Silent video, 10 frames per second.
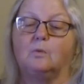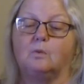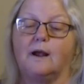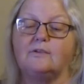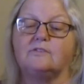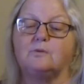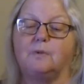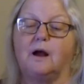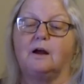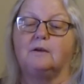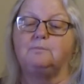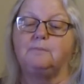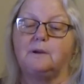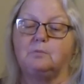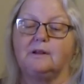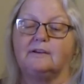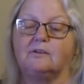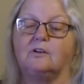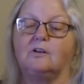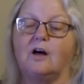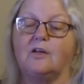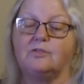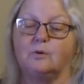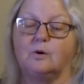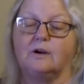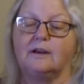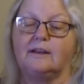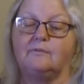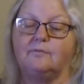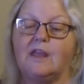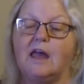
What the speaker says: rest upon biblical authority.